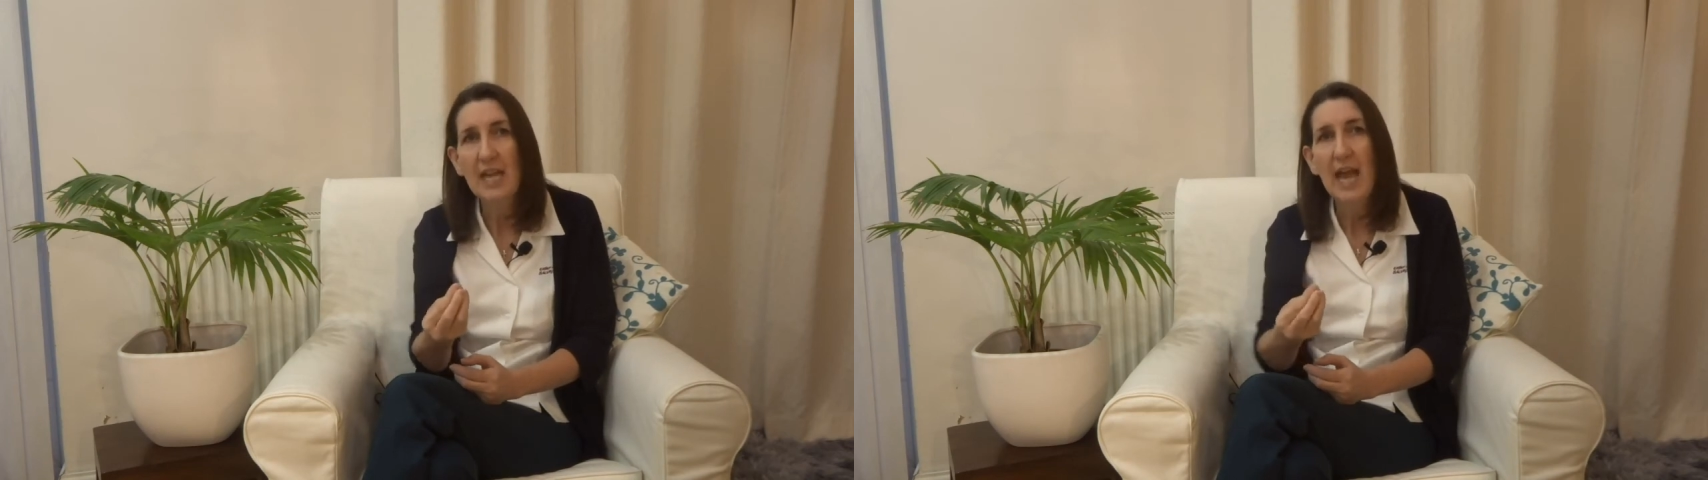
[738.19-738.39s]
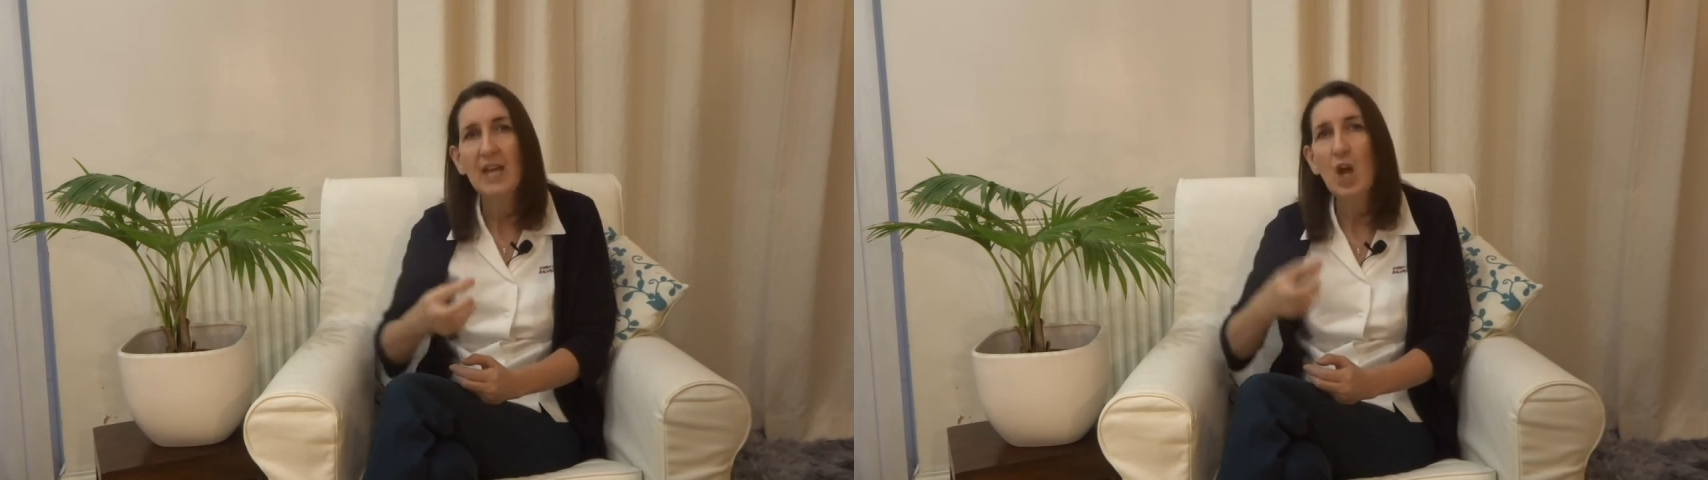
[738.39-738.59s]

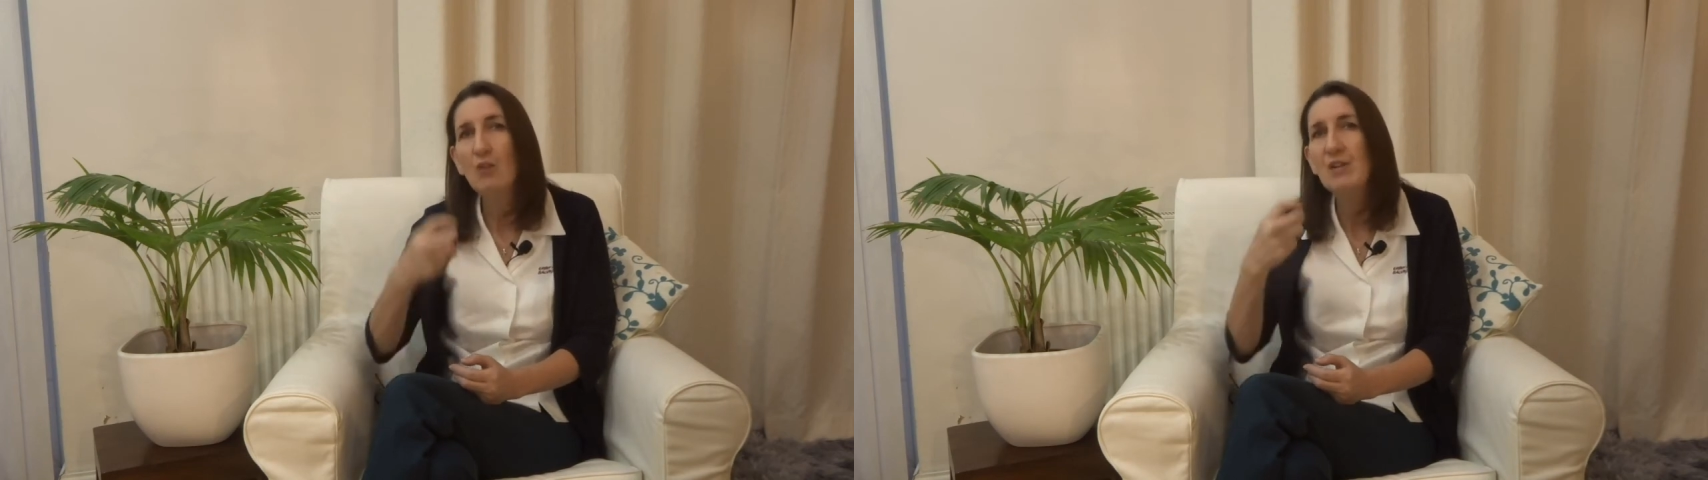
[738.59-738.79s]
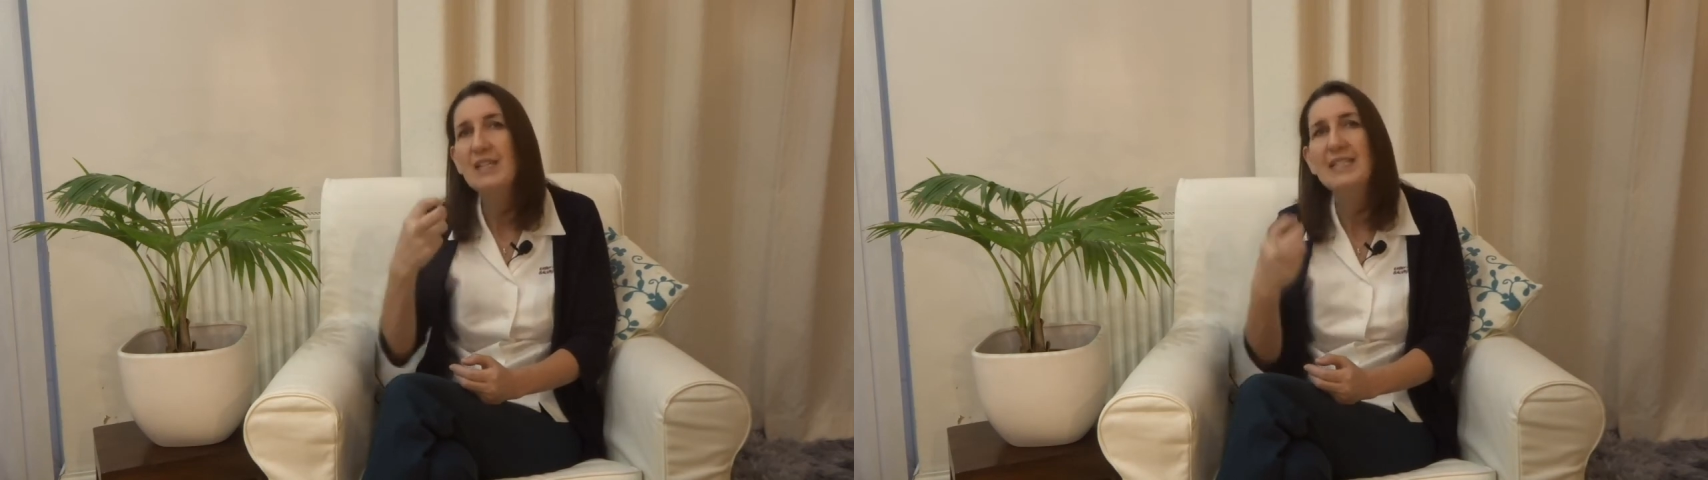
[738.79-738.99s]
and
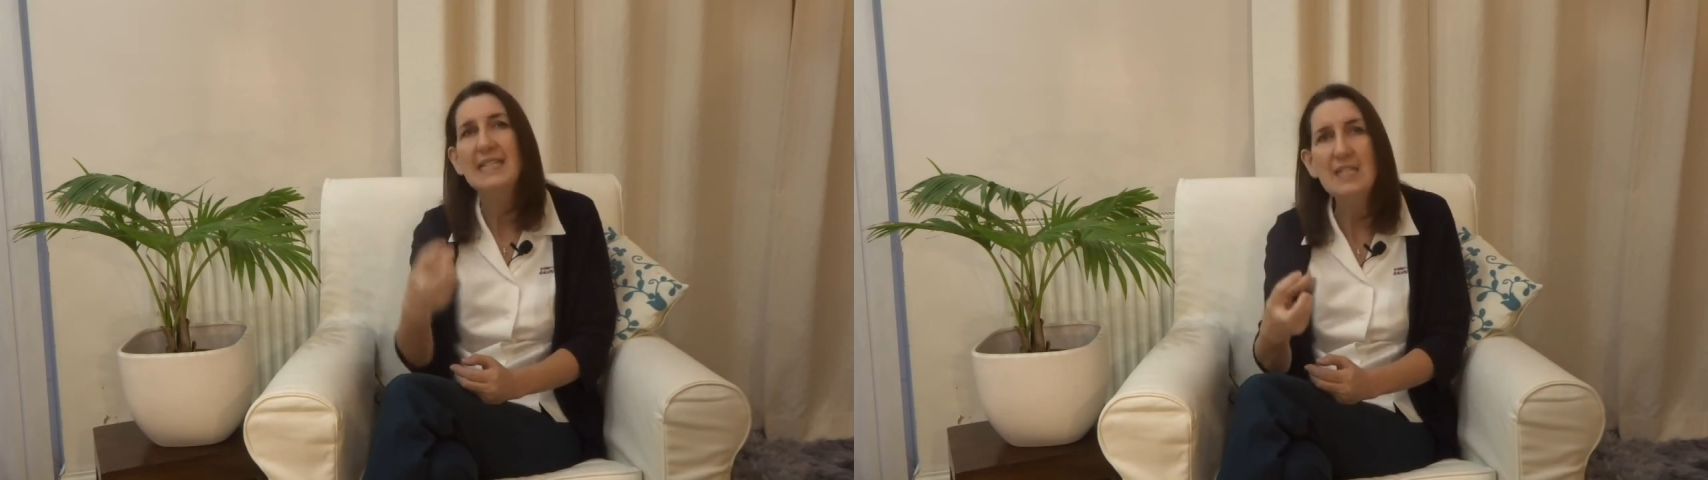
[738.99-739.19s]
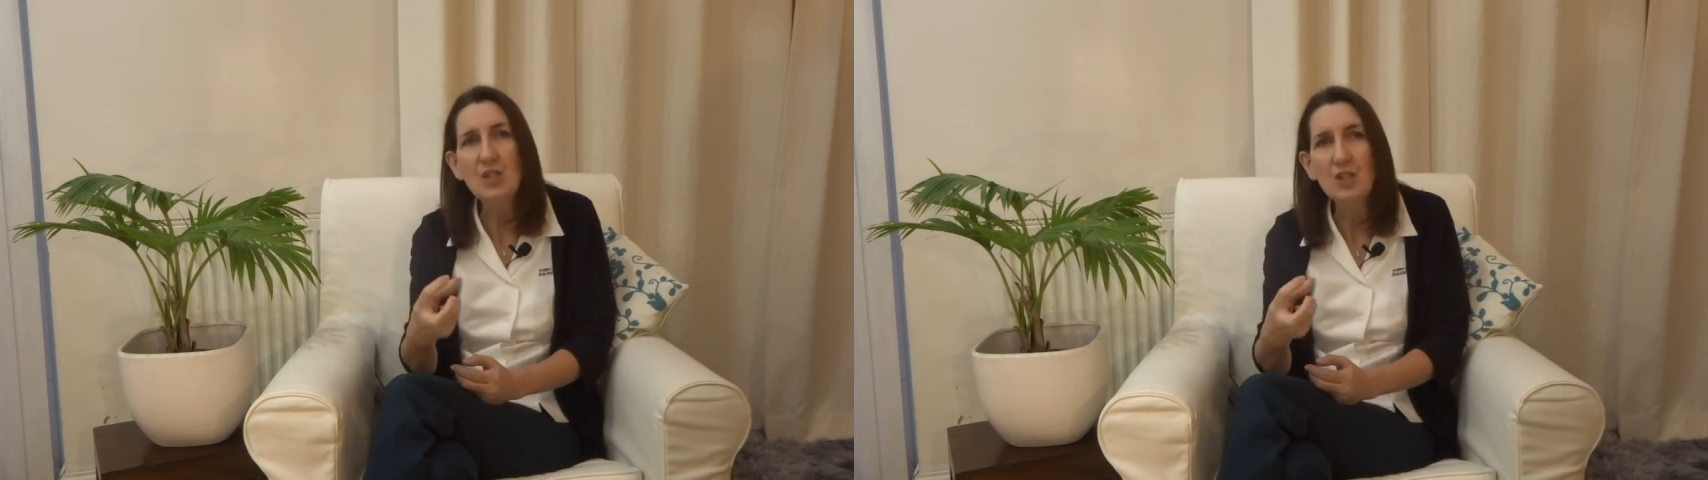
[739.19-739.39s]
our
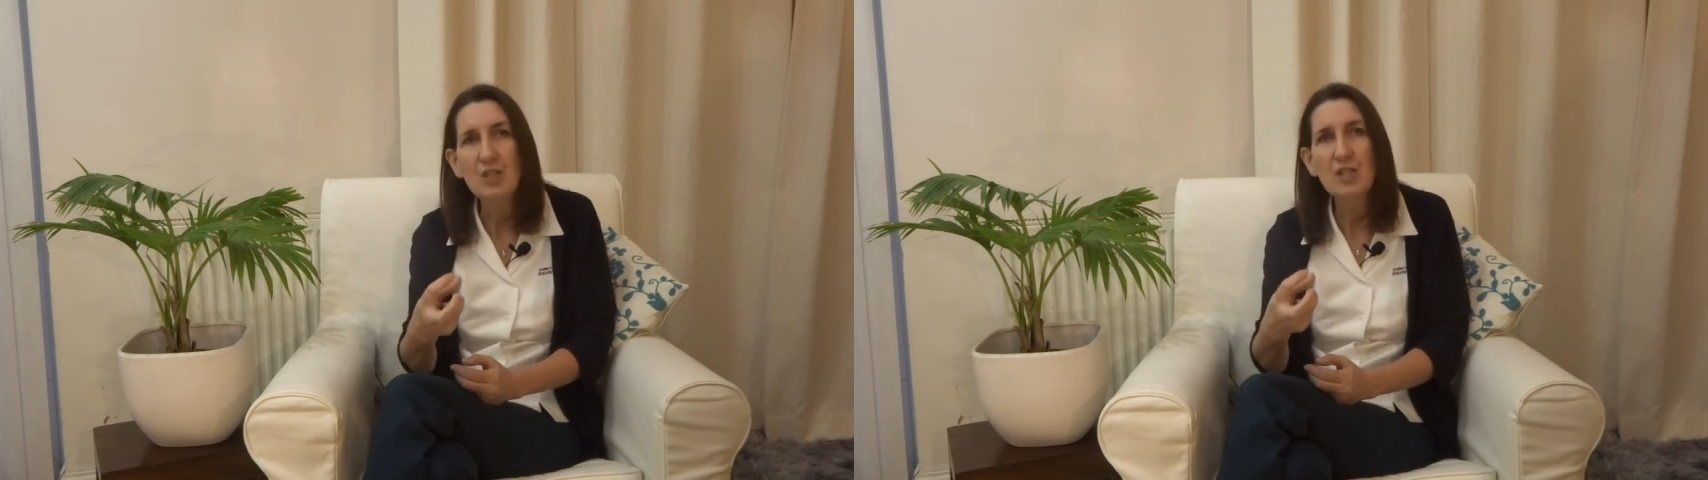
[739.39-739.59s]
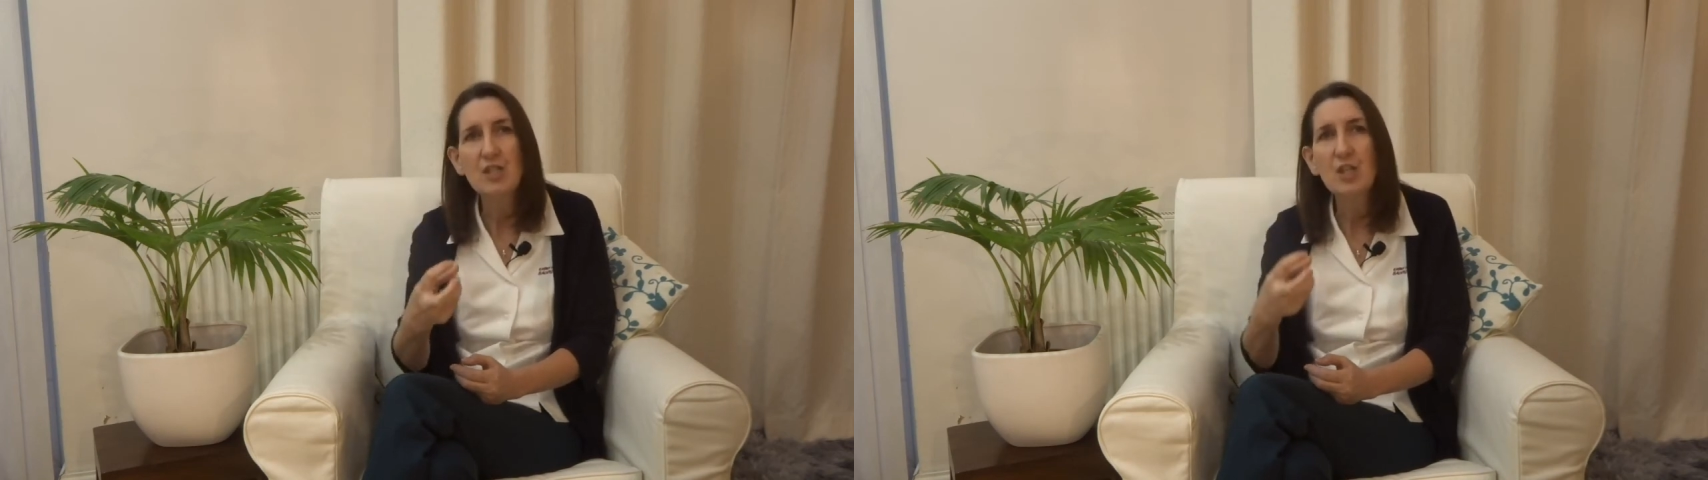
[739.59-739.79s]

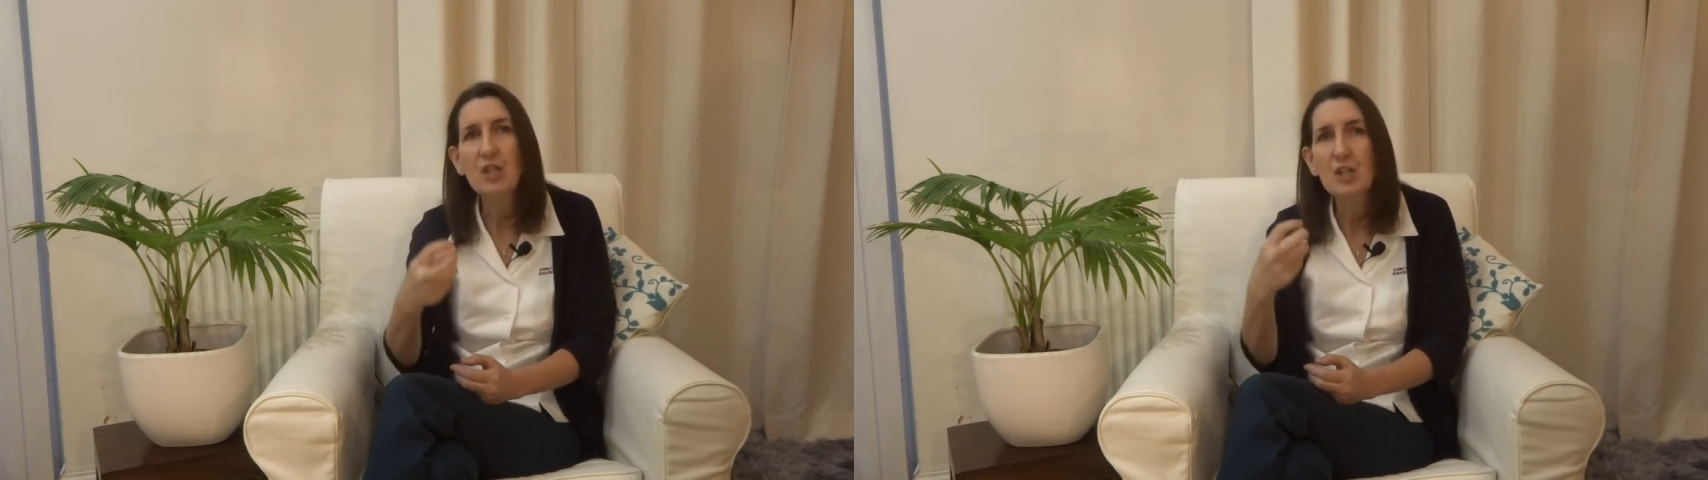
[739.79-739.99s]
allegiance to